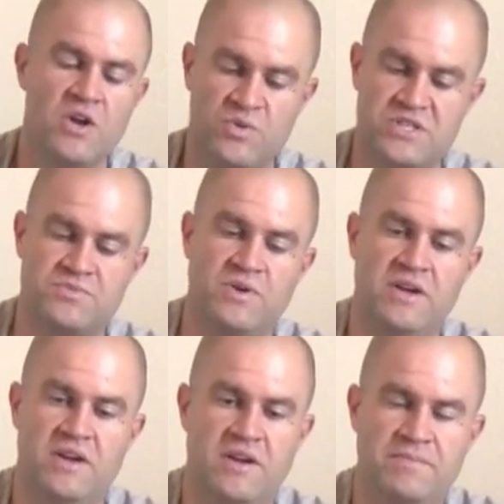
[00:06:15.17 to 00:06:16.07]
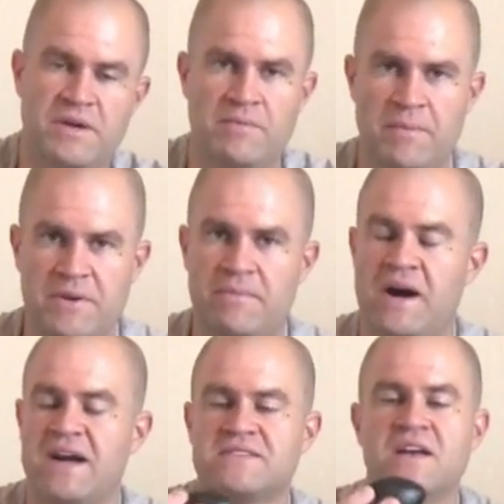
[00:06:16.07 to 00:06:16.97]
which is pick them up in a
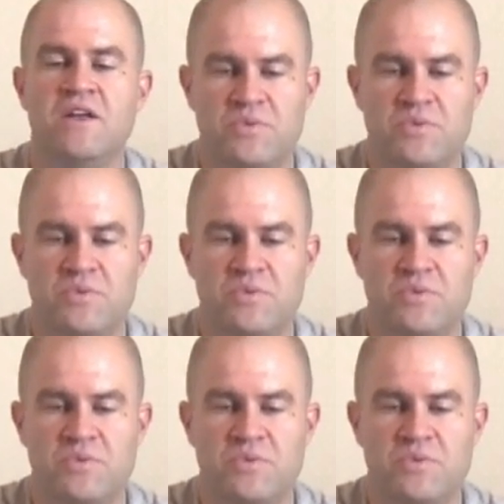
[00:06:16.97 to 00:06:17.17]
box,